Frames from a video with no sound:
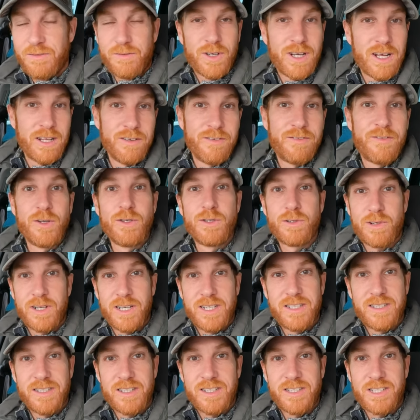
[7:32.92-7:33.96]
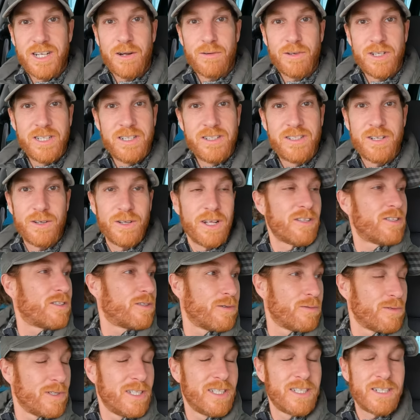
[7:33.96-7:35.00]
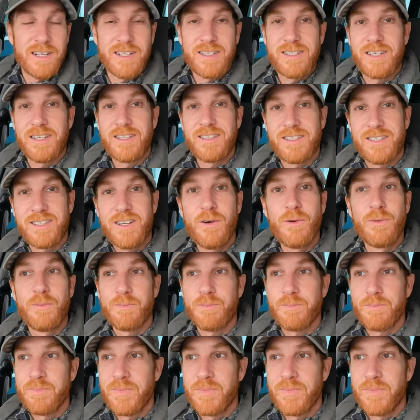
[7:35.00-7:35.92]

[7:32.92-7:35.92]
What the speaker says: kind of fundraise this charity. So that's a really nice thing to know.